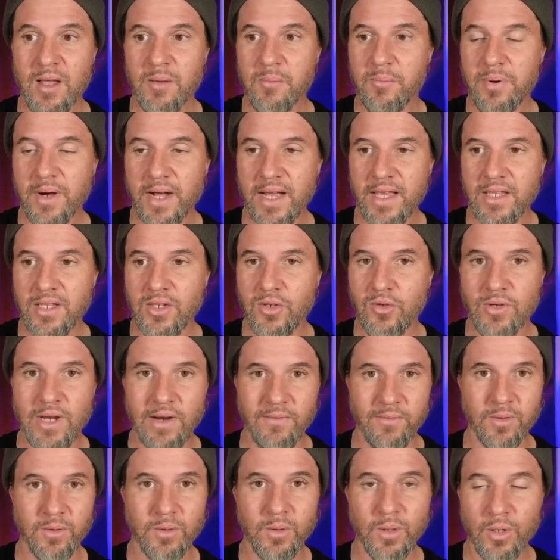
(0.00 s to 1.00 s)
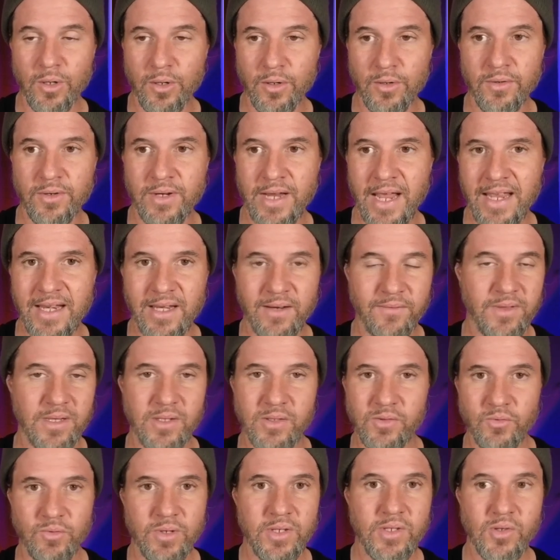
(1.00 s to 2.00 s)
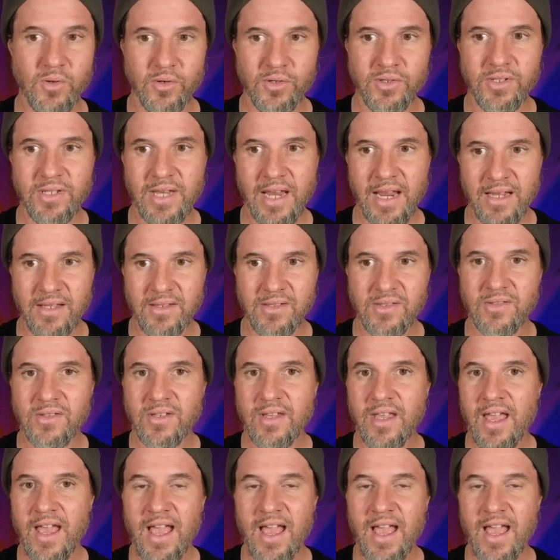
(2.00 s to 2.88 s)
but you never learned any of these resource states